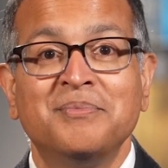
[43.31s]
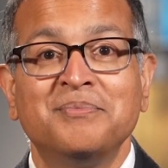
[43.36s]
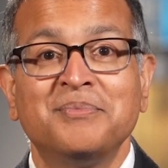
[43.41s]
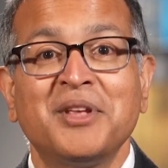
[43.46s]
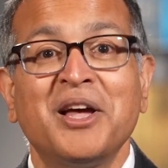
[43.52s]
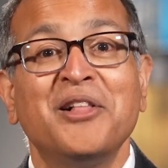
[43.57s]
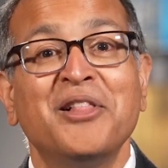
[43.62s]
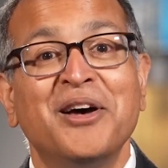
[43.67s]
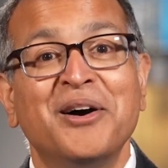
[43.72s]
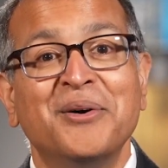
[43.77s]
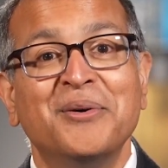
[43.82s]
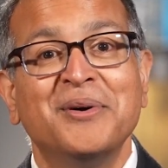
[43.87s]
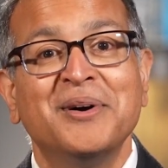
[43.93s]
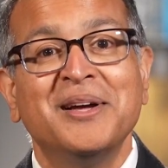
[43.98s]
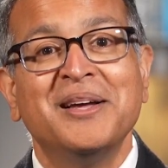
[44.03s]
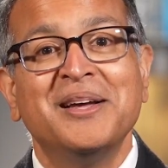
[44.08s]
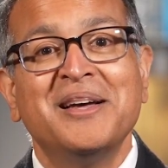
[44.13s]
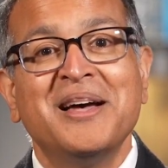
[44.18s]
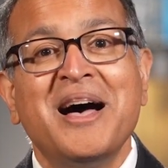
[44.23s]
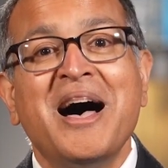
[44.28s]
Hello,
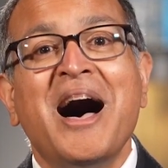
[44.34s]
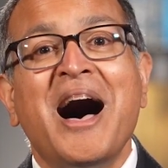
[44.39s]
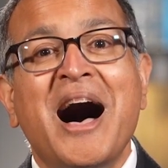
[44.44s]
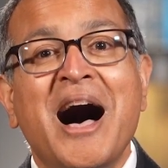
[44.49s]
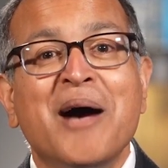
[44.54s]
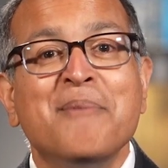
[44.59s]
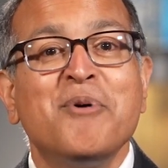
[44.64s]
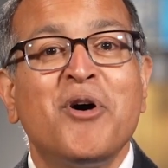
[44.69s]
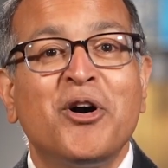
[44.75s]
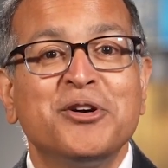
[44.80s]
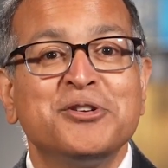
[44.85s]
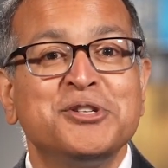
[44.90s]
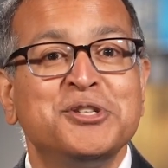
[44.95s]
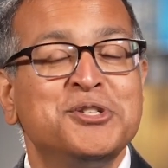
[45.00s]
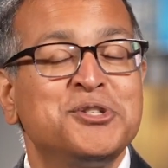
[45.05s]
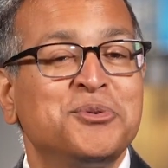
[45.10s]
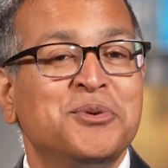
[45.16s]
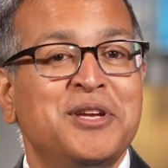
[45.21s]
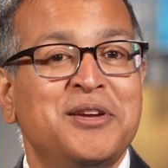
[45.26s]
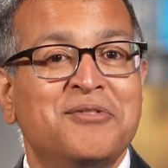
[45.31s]
I'm Arjun
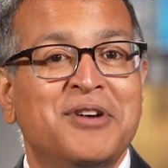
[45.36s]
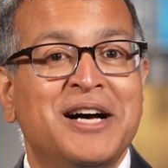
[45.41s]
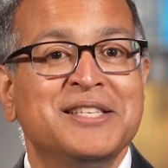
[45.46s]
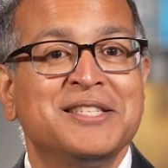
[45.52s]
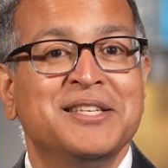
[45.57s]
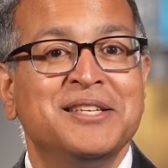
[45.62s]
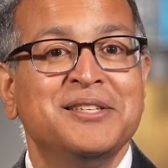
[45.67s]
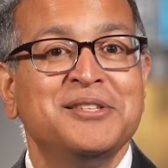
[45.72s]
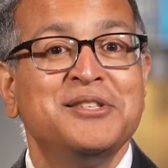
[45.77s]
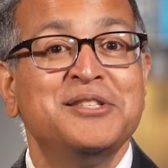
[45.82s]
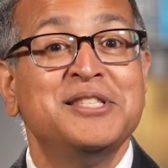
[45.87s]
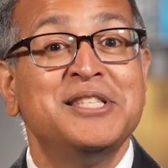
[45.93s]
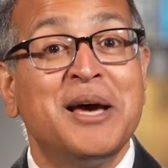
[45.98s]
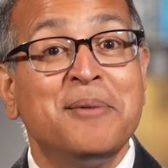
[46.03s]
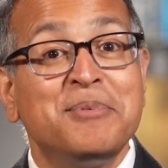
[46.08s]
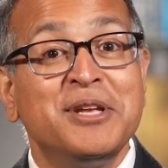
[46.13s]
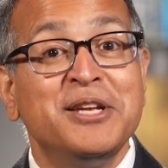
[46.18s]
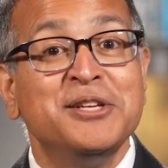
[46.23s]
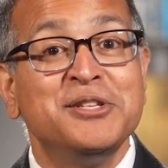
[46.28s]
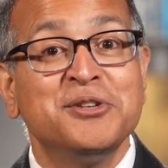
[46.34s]
Srinivasan,
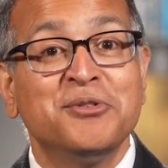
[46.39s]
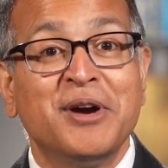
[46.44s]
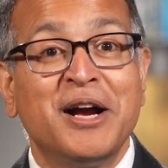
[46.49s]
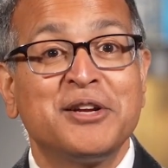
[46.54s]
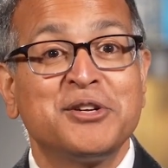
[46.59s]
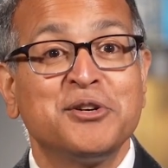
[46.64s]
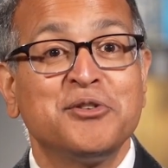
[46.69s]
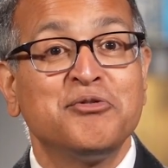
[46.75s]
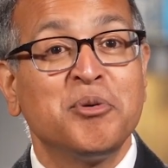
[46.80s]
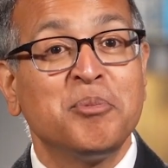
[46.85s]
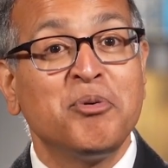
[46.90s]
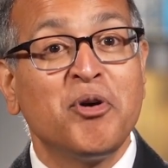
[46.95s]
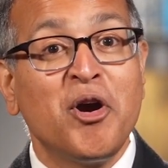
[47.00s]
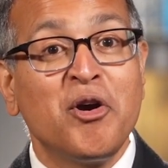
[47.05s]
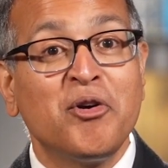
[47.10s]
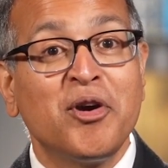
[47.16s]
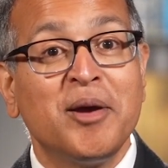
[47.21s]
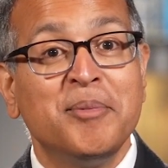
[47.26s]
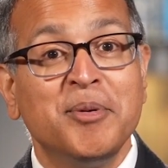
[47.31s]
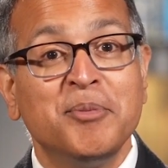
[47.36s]
Deputy Director for
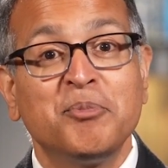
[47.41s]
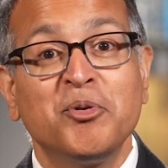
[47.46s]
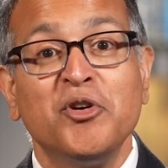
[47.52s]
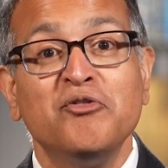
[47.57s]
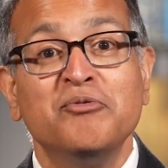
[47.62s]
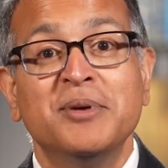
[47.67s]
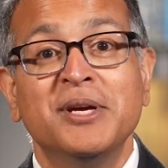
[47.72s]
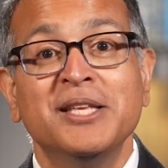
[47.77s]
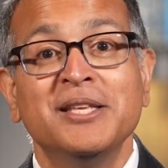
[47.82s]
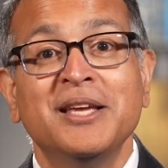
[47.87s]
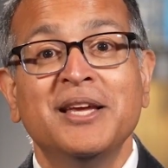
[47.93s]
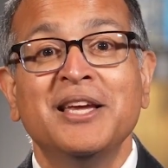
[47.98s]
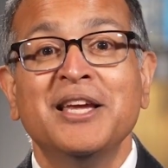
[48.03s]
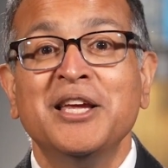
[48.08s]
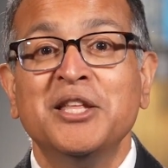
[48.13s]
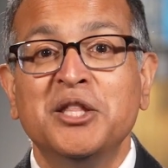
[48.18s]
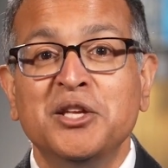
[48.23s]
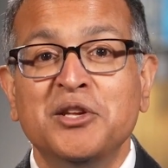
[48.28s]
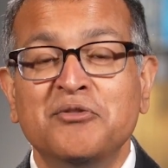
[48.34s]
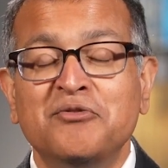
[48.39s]
Program Improvement
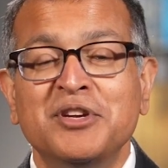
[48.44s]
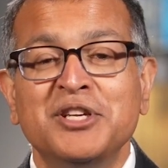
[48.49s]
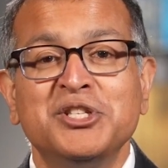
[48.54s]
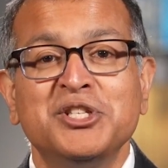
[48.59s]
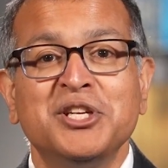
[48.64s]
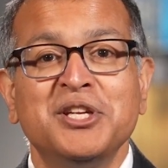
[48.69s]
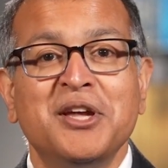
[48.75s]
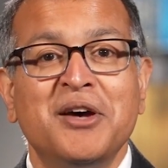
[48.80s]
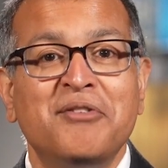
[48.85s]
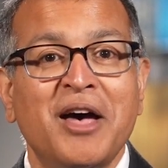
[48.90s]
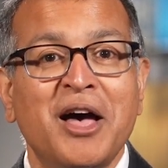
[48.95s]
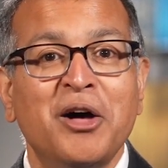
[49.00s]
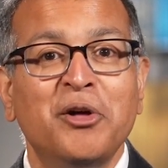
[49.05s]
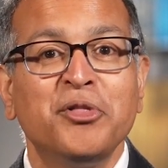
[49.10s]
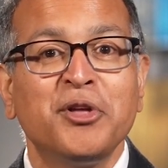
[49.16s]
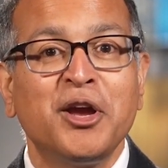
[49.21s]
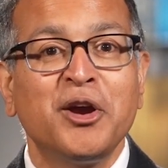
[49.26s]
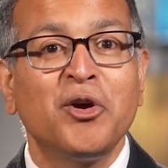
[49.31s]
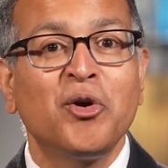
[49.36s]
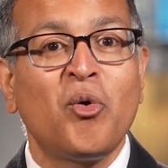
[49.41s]
in the Division of
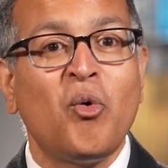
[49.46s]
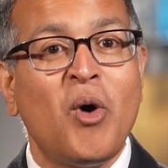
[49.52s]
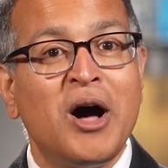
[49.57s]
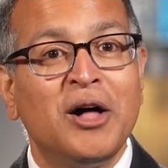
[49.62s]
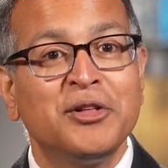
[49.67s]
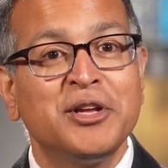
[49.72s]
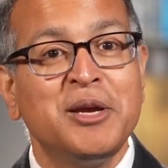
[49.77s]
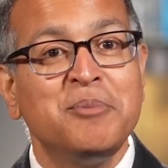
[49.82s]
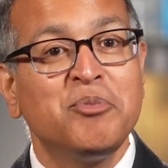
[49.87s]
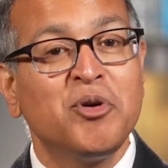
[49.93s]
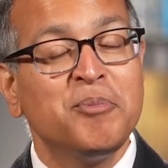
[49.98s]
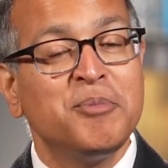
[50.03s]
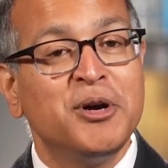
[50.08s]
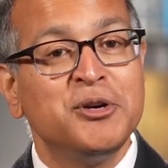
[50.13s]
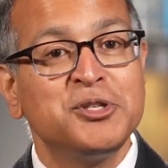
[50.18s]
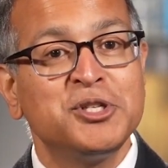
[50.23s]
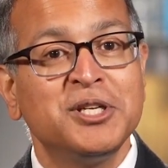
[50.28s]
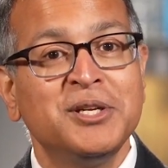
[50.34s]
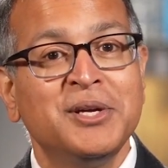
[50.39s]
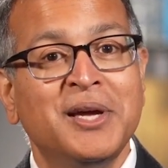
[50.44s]
Healthcare Quality
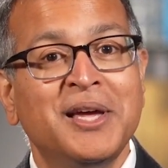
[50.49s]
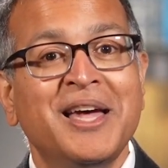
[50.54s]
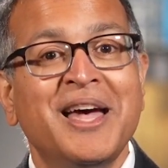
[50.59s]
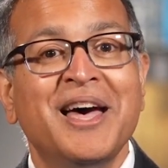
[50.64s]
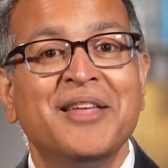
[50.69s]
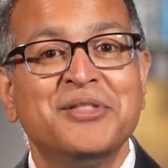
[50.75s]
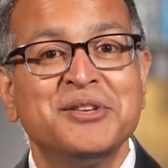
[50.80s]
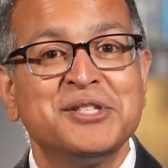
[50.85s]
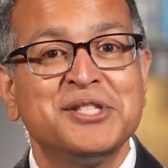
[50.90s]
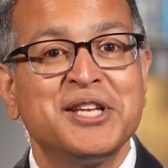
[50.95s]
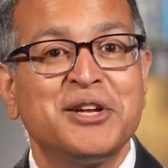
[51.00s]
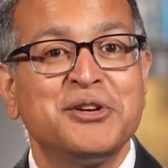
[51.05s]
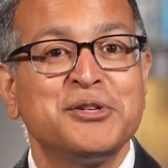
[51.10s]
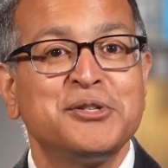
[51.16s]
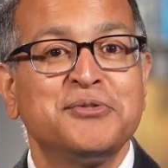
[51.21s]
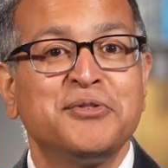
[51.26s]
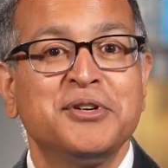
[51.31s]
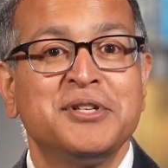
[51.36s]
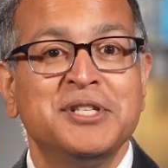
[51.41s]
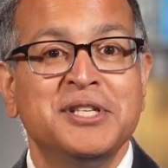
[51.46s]
Promotion at the Centers
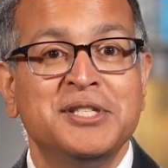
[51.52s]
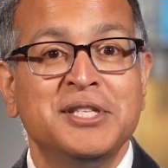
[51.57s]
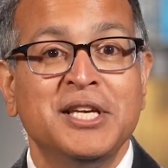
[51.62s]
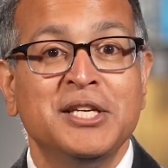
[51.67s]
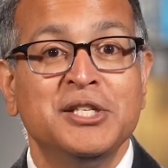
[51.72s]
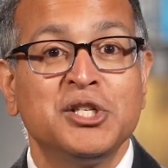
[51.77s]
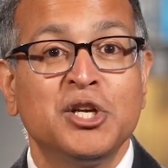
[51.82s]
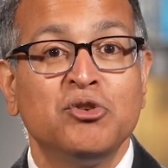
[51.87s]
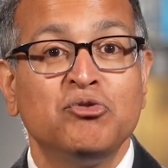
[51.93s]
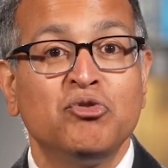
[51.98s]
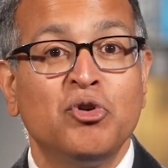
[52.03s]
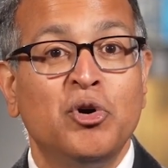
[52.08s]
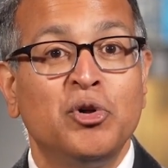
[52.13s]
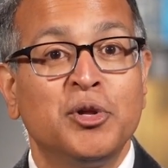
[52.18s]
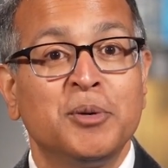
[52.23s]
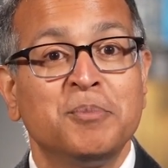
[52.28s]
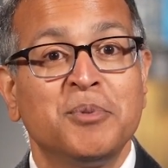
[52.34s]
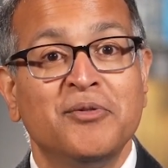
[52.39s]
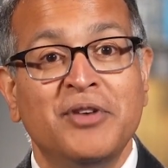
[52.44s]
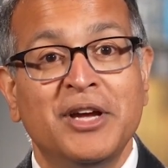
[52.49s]
for Disease Control
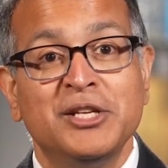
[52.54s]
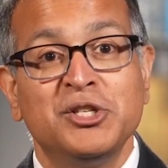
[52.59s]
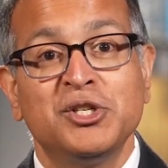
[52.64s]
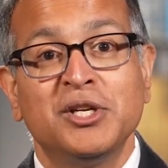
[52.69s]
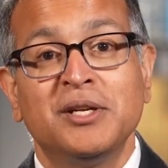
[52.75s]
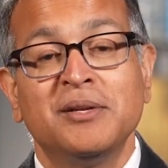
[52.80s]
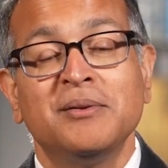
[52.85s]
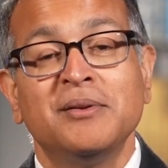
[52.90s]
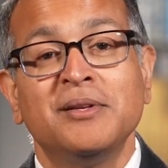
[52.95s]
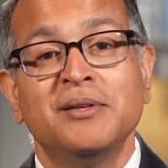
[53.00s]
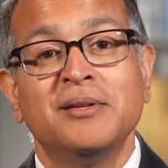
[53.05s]
and Prevention.